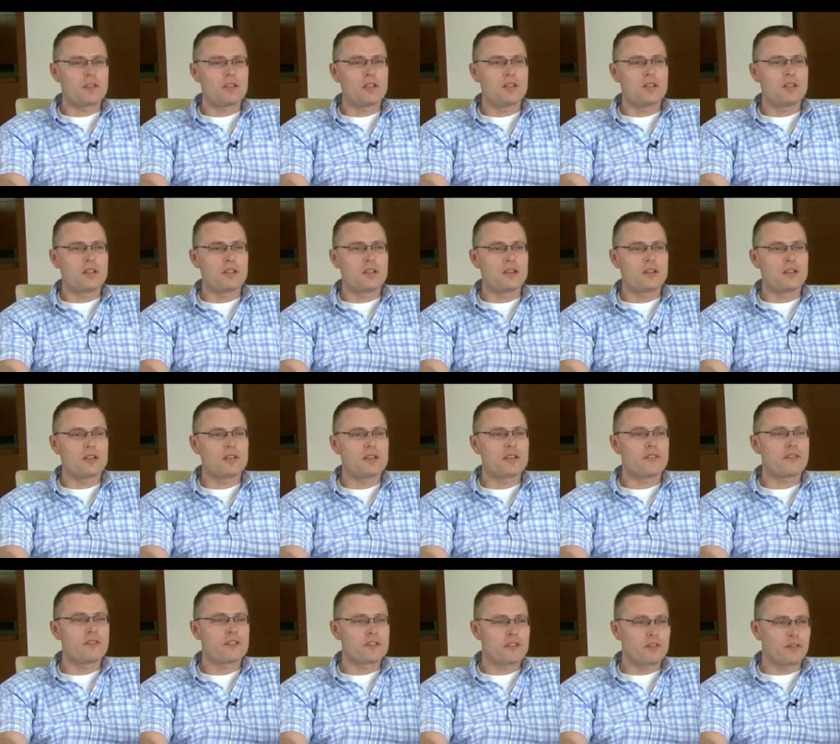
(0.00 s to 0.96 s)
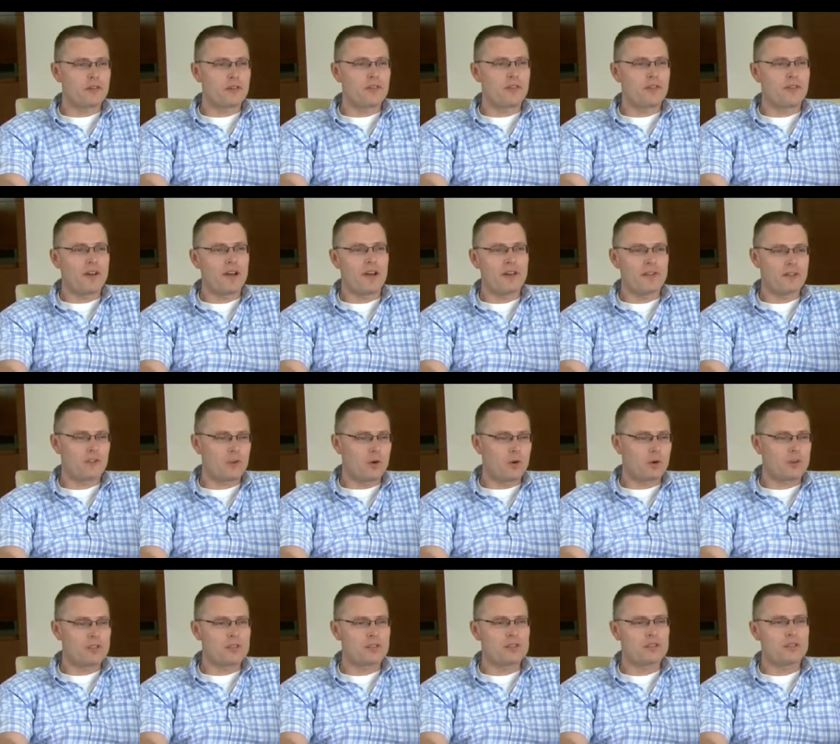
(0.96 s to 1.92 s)
The 7705, of
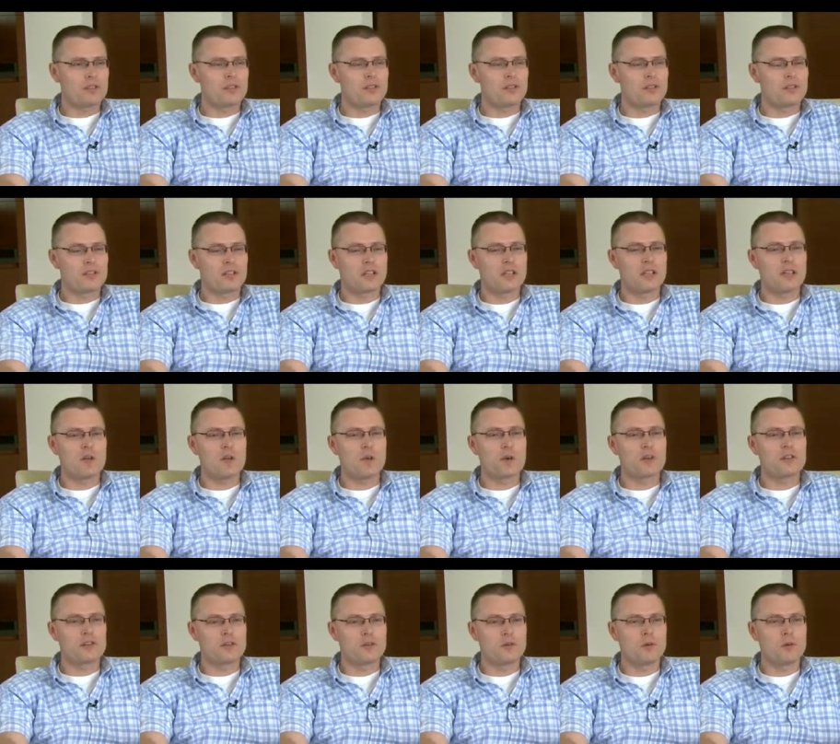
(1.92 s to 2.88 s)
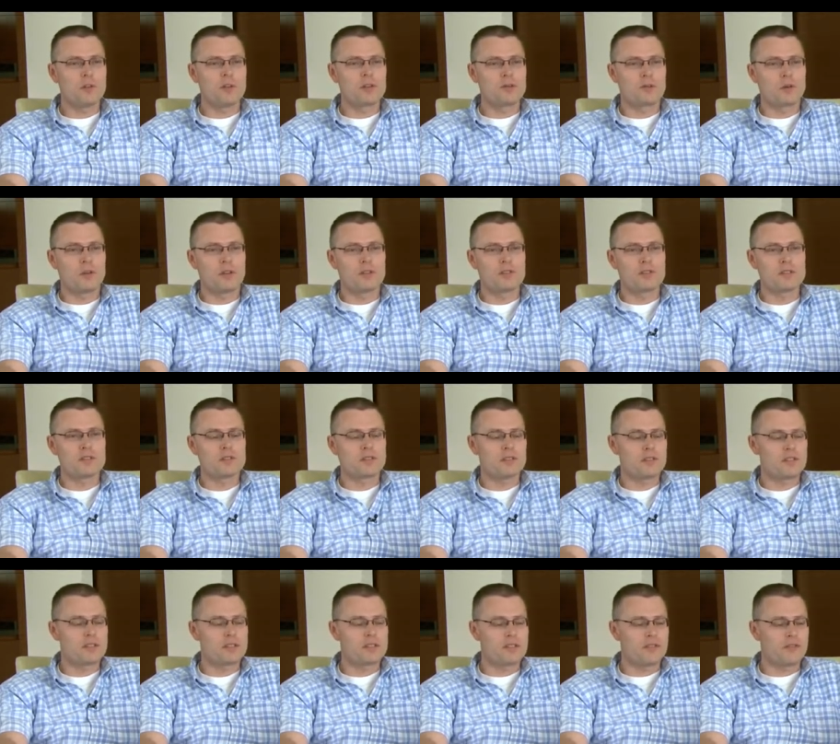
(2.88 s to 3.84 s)
course, is a key one to it, as well as
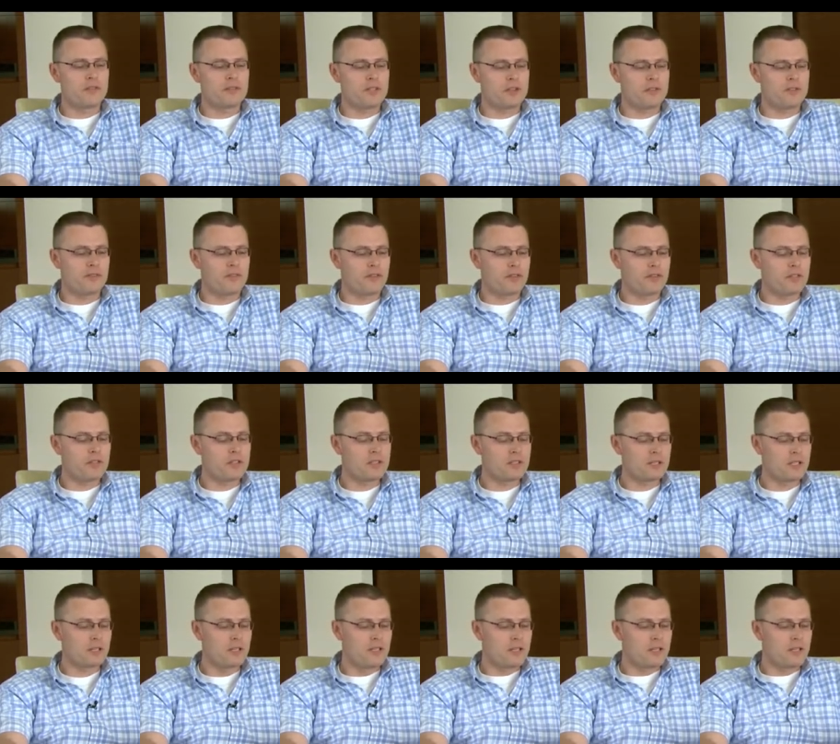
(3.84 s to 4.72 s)
the 7750s.